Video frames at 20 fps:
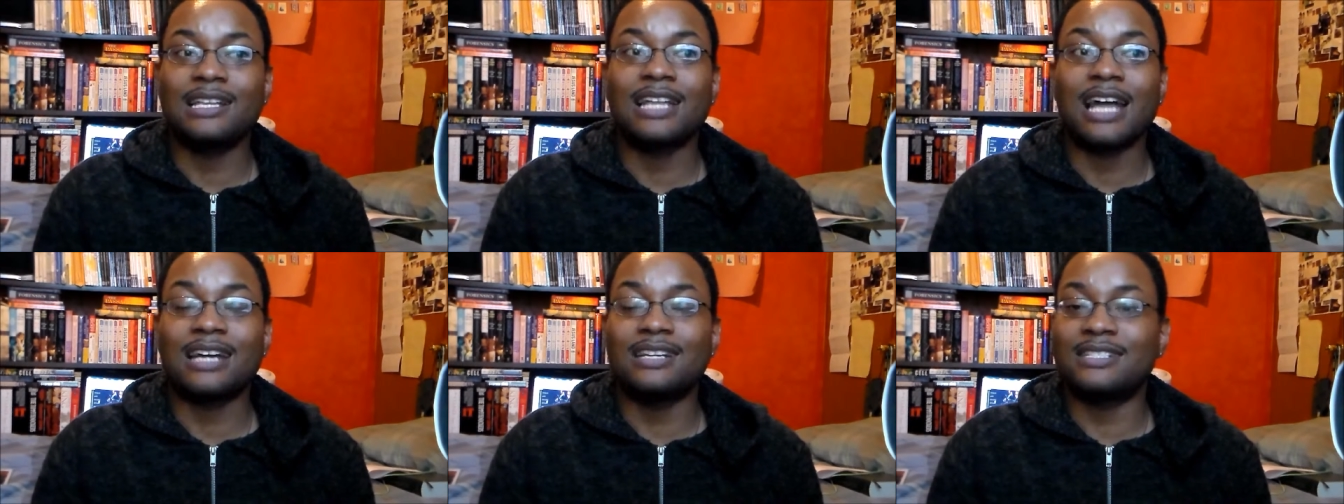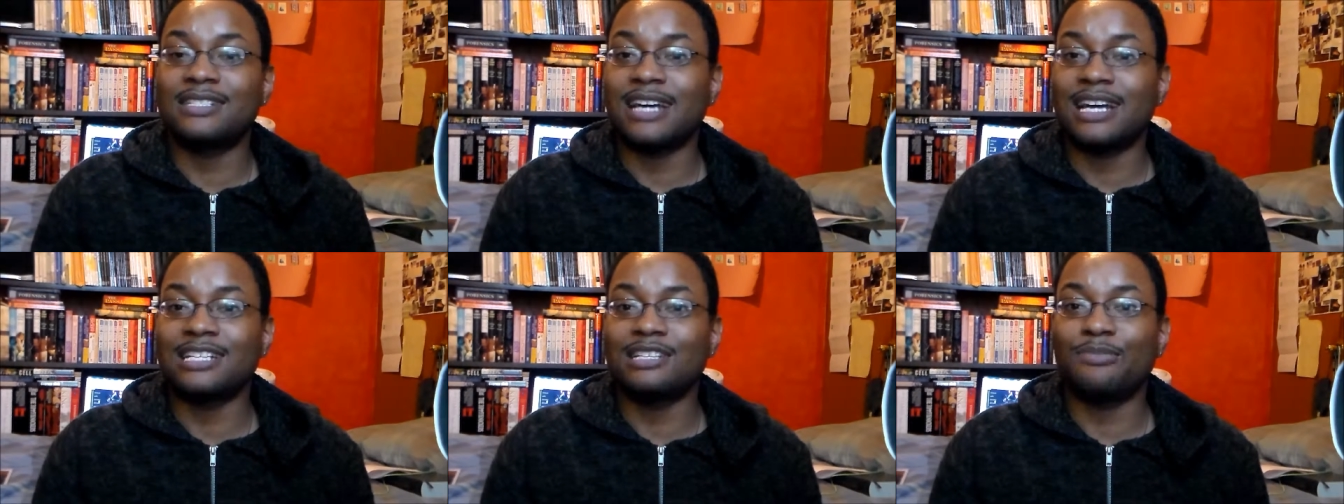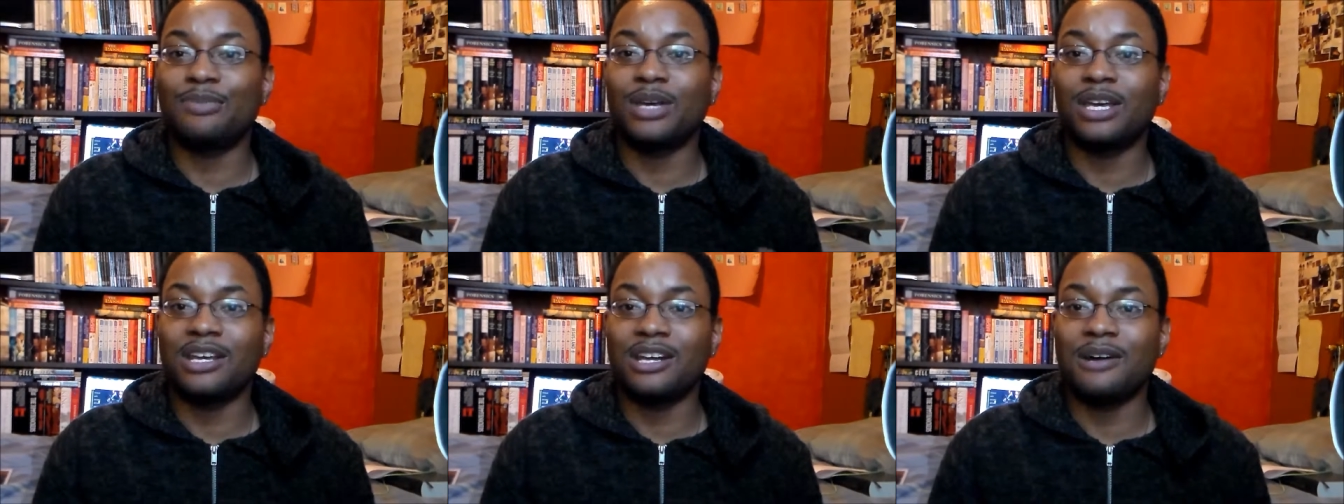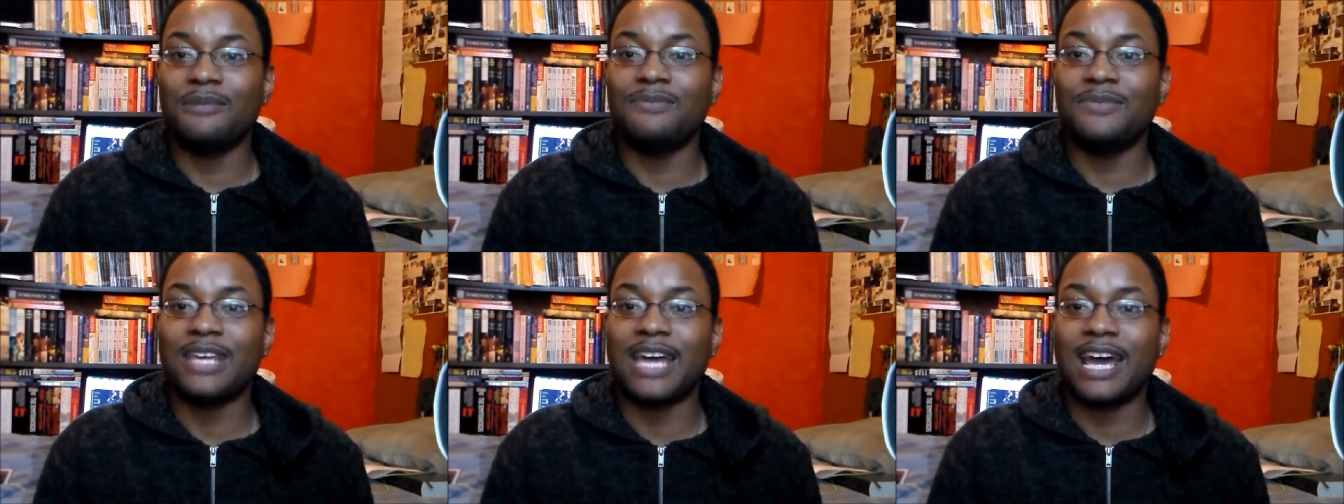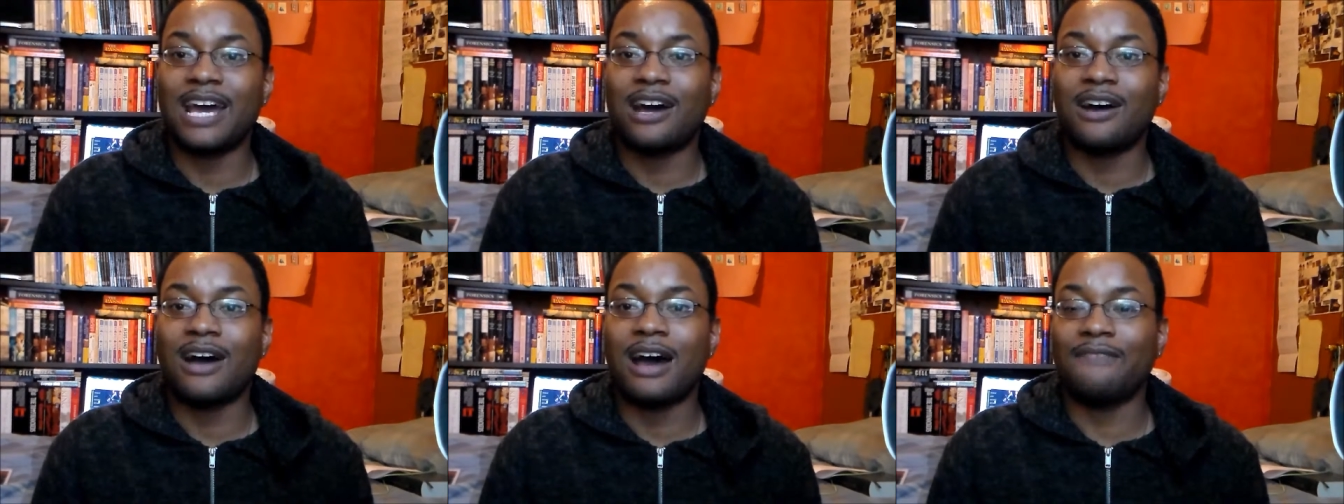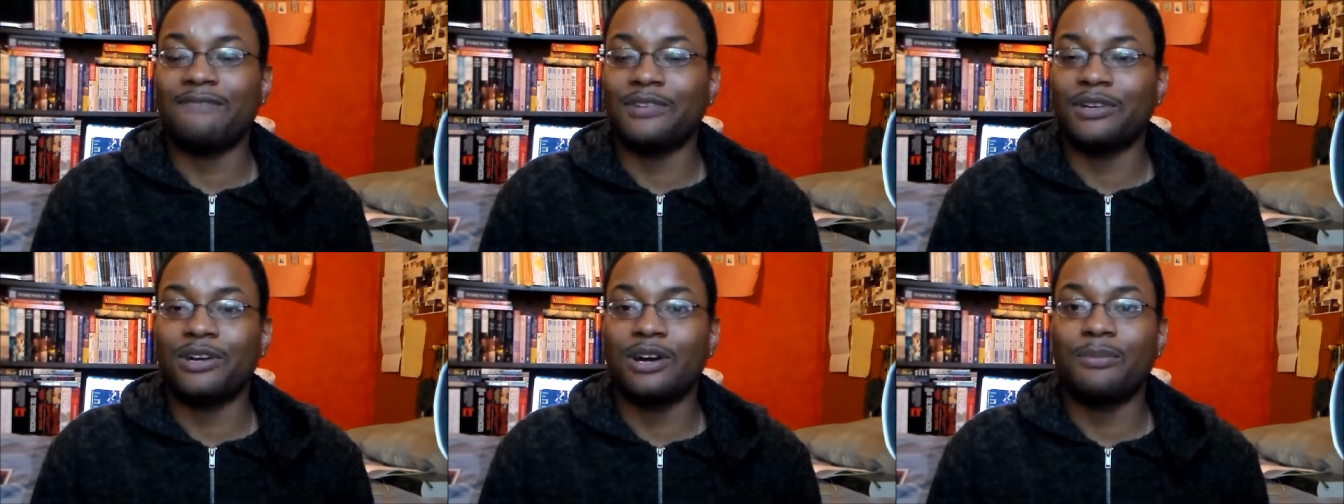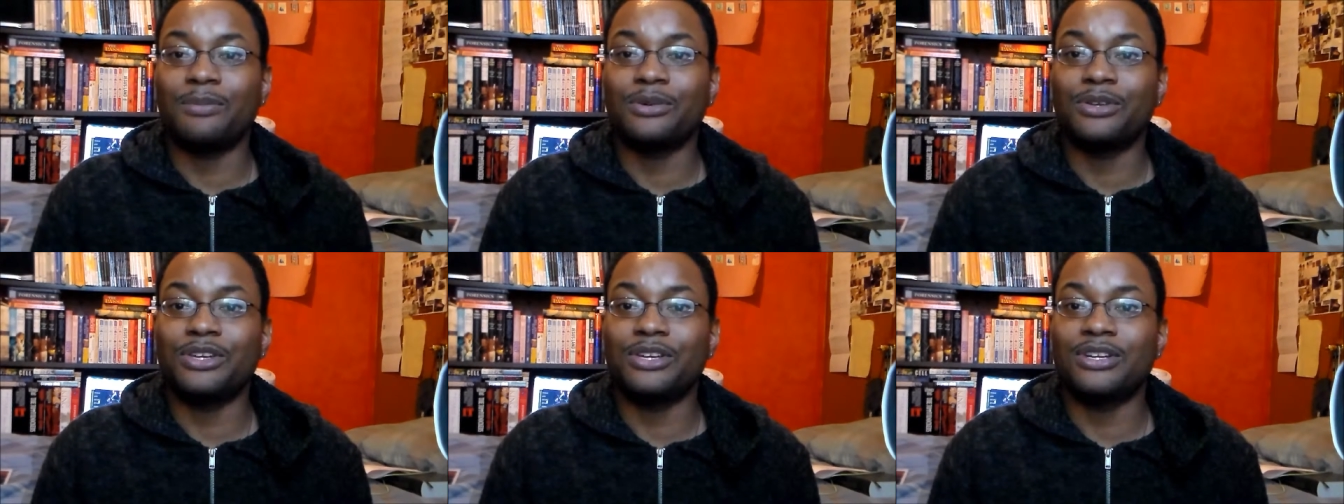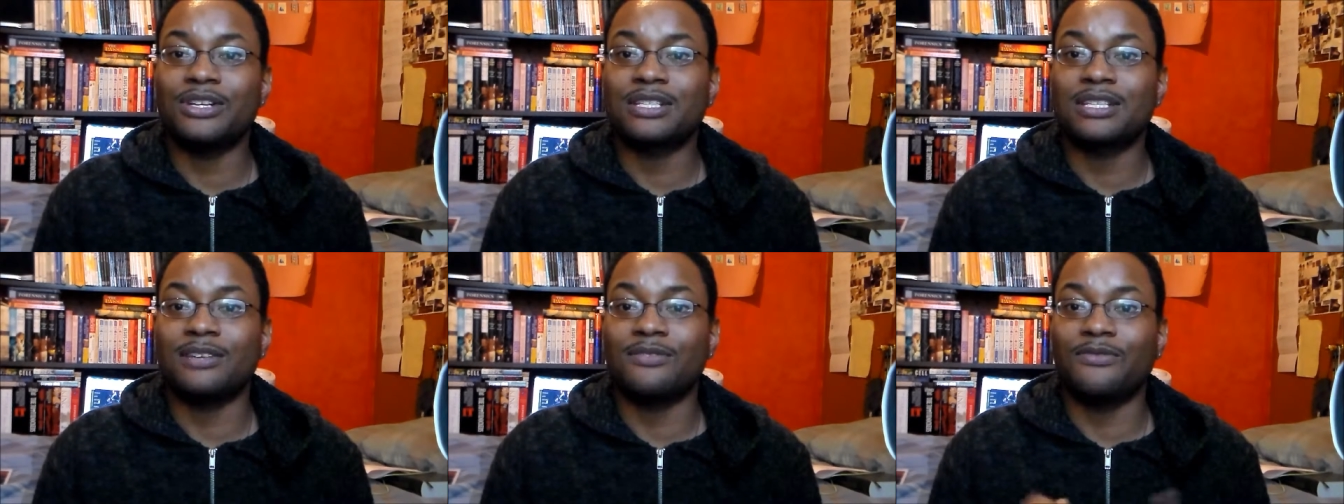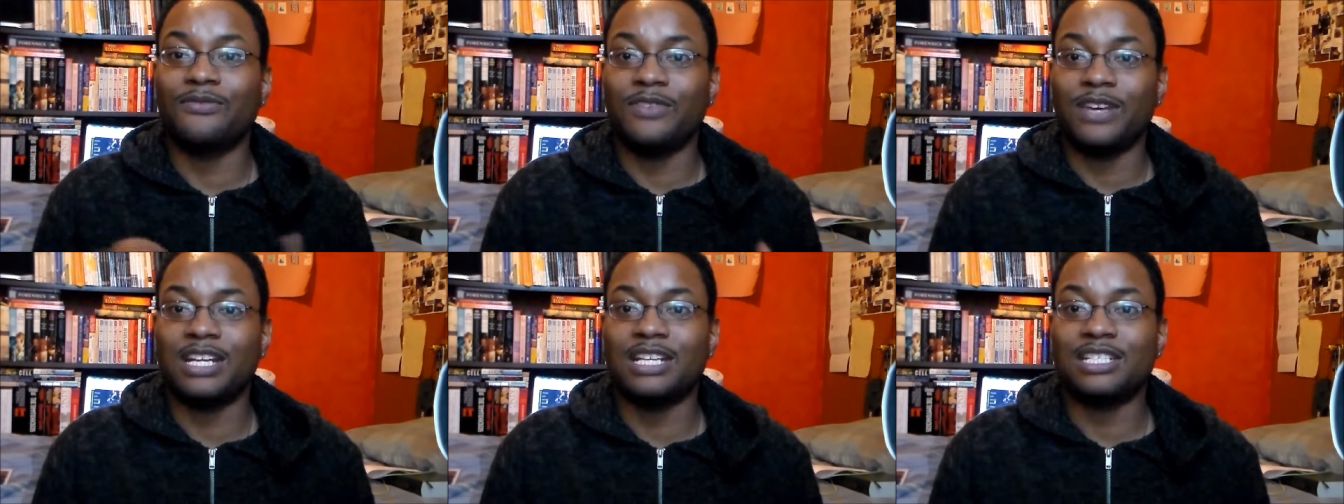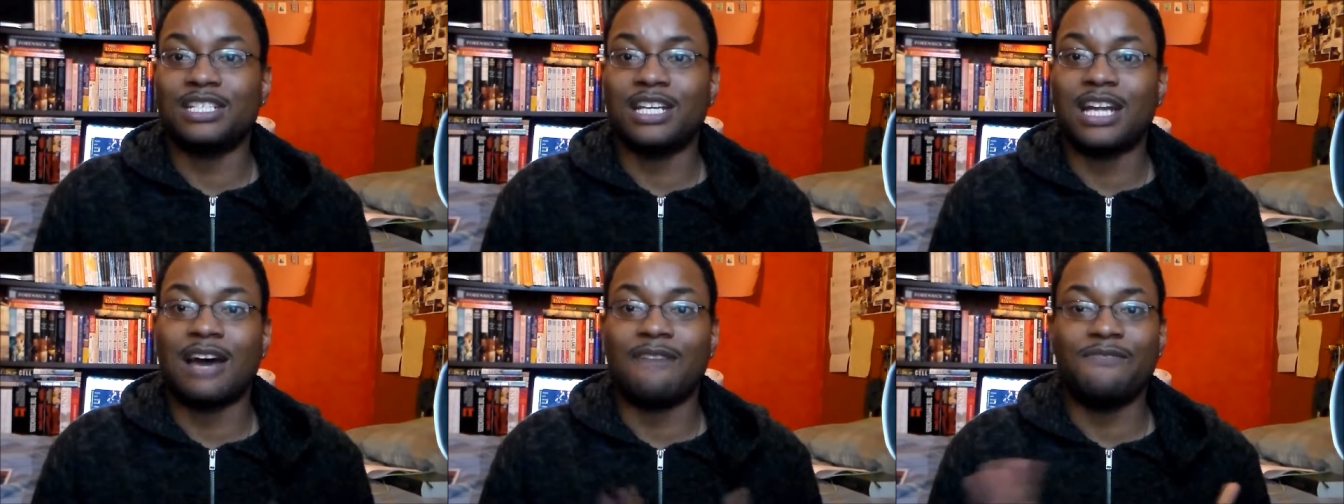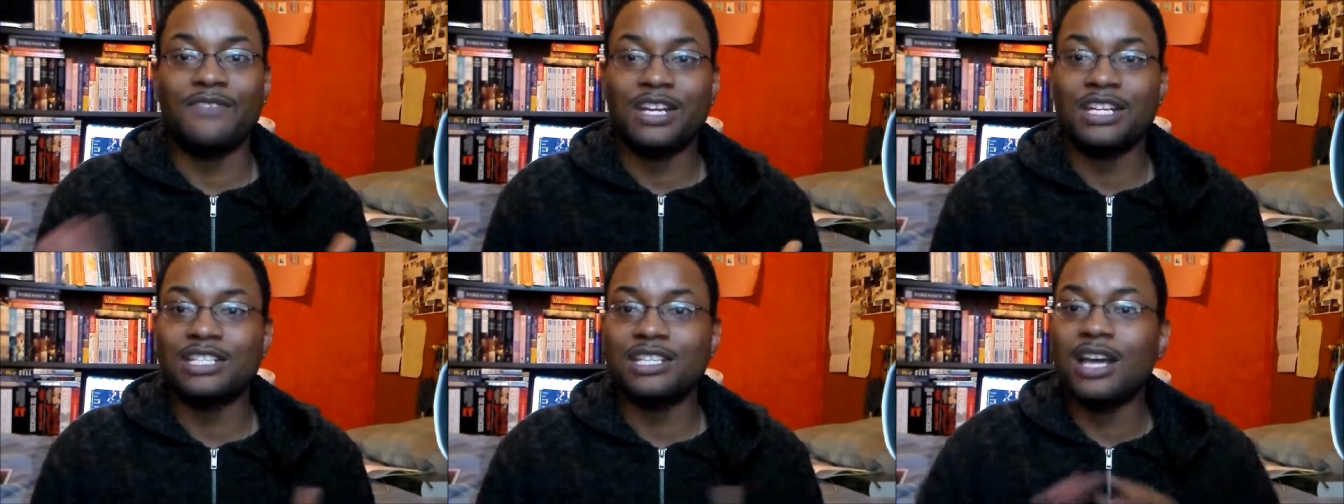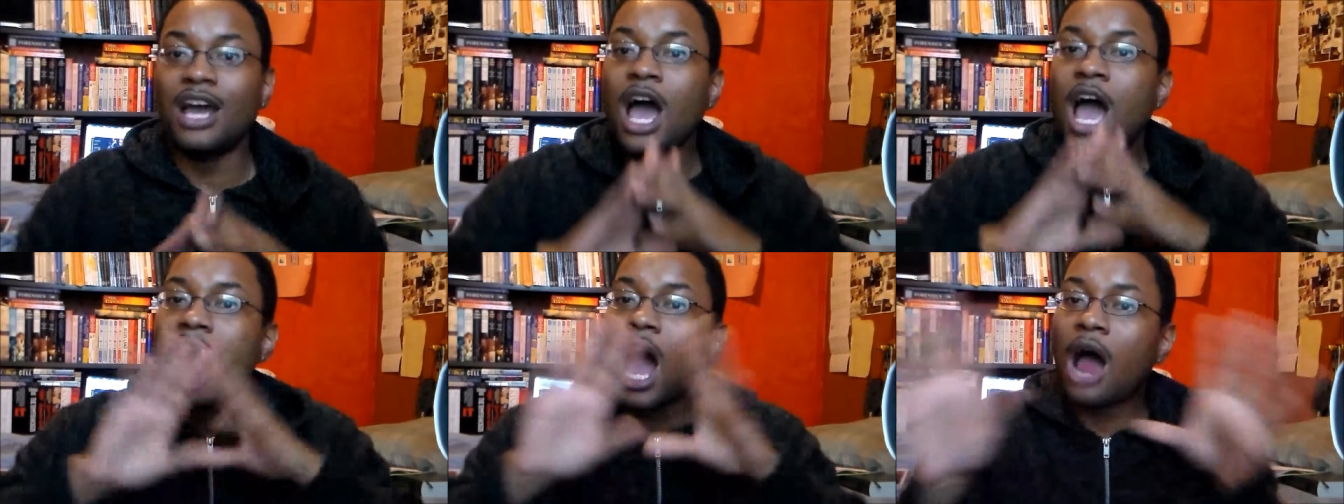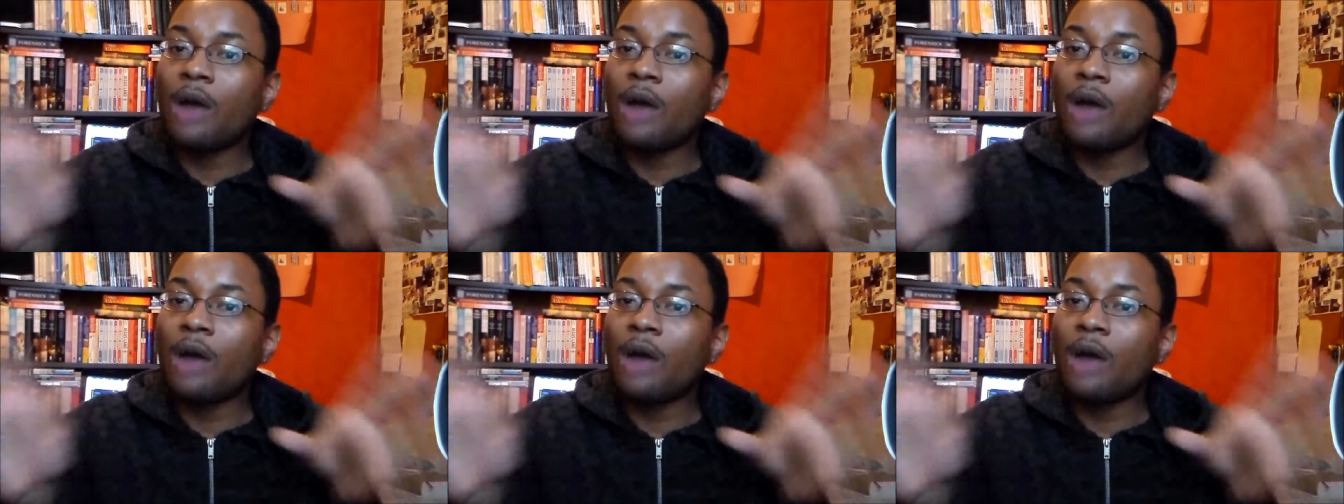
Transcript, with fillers: and I decided to pick it up now after a couple of years and finish it. I finished it.